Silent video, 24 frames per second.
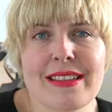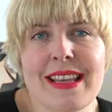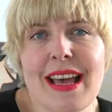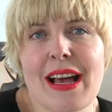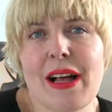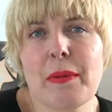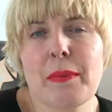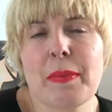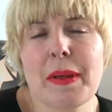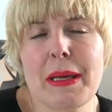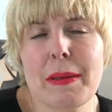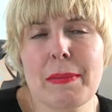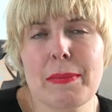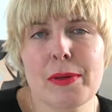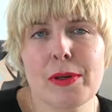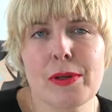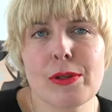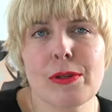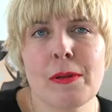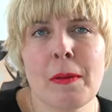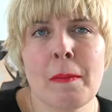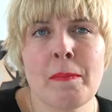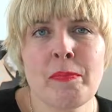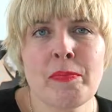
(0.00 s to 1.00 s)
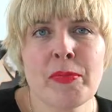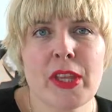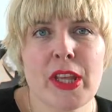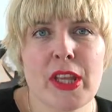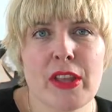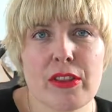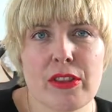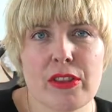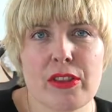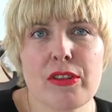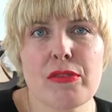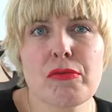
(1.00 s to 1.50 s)
tell people
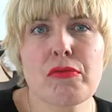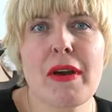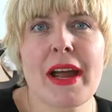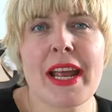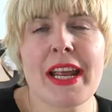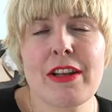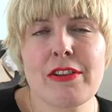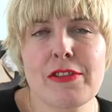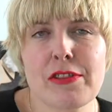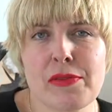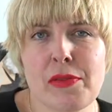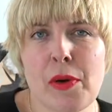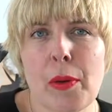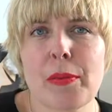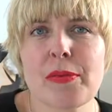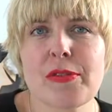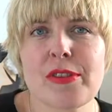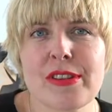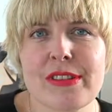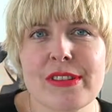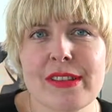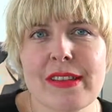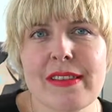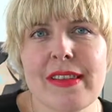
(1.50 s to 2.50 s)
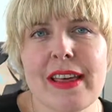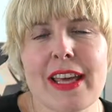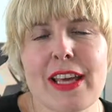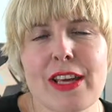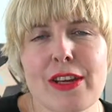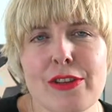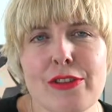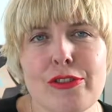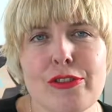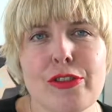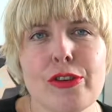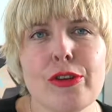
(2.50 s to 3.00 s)
the range of options that they
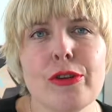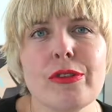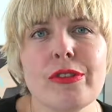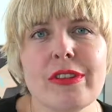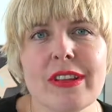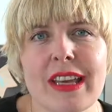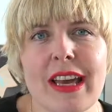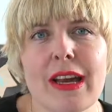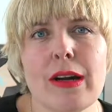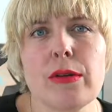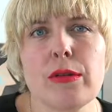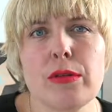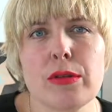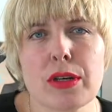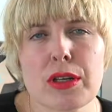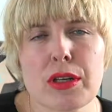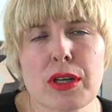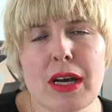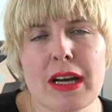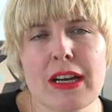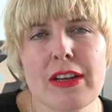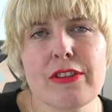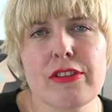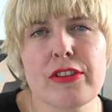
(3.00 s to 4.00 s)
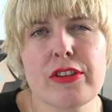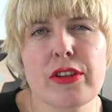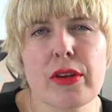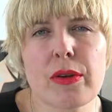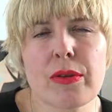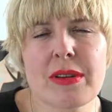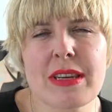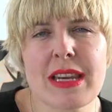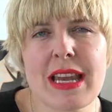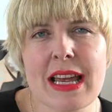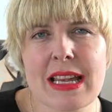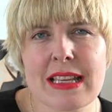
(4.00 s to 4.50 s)
could do to get organised. You
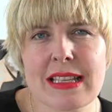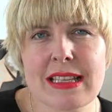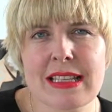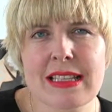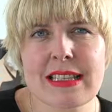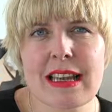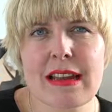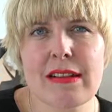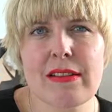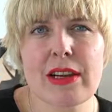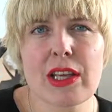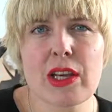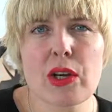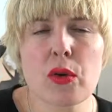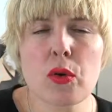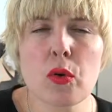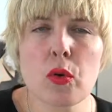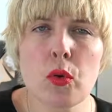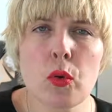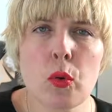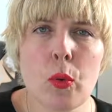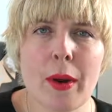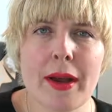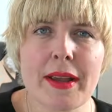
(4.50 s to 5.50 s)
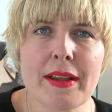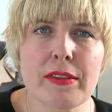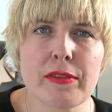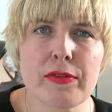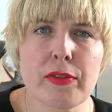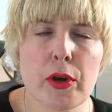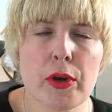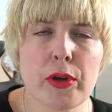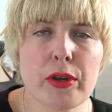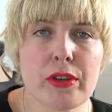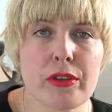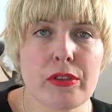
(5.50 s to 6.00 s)
don't necessarily always
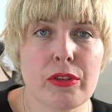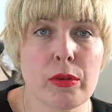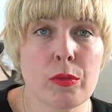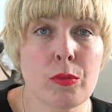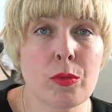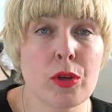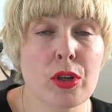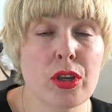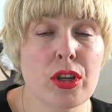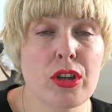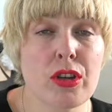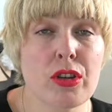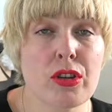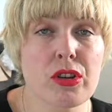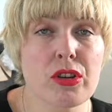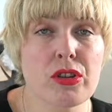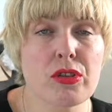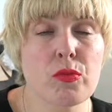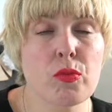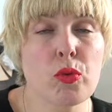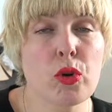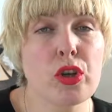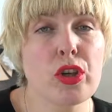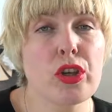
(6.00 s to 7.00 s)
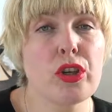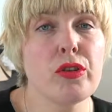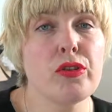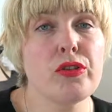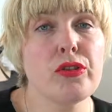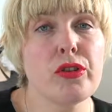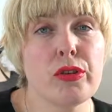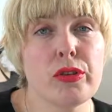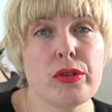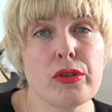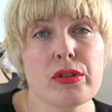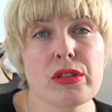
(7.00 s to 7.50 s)
focus on what you
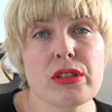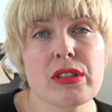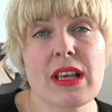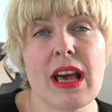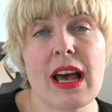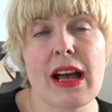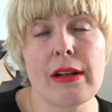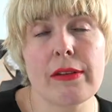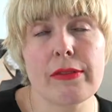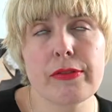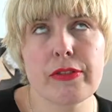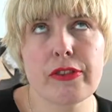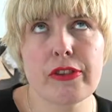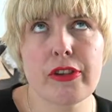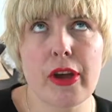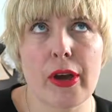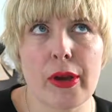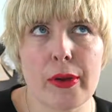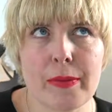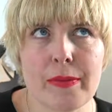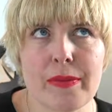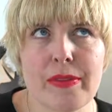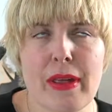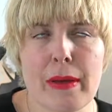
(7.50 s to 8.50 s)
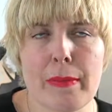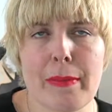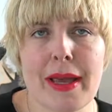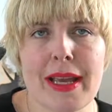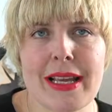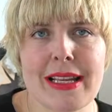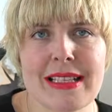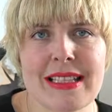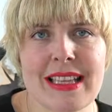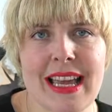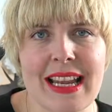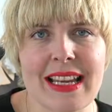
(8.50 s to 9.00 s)
do yourself, so if that
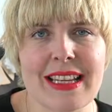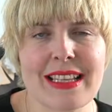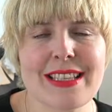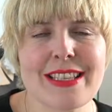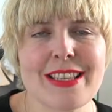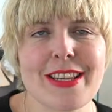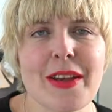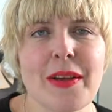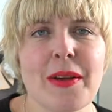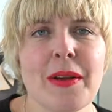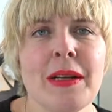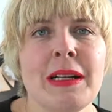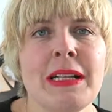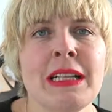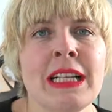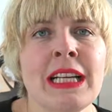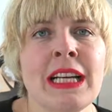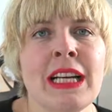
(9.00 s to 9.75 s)
makes sense. So